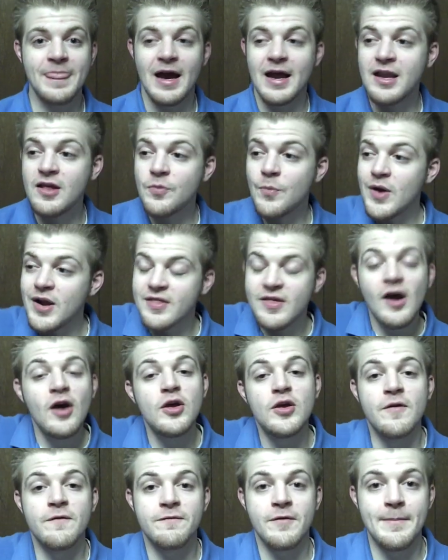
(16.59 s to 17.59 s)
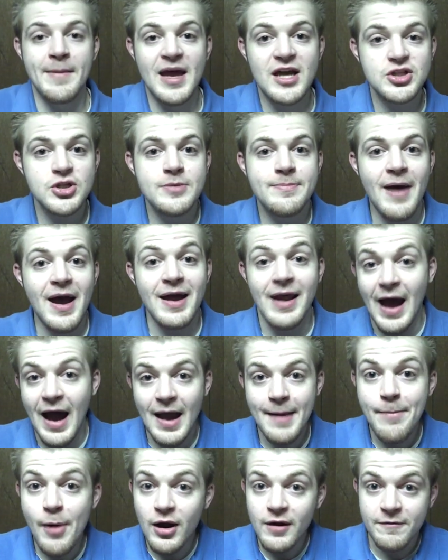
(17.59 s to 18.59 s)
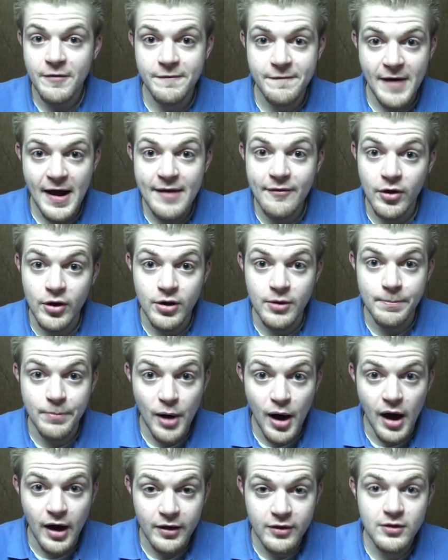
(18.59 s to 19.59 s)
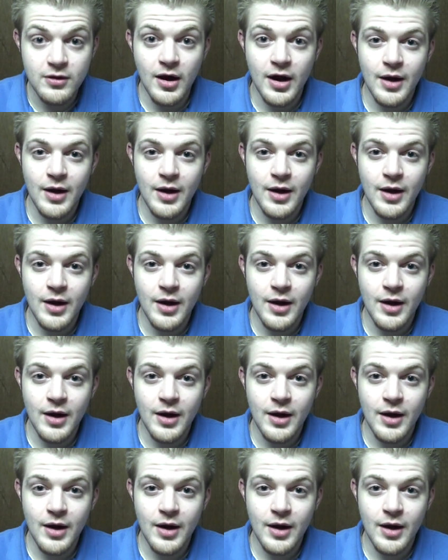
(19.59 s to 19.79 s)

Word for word: I just want to tell you from actually buying, I bought it for 500 bucks.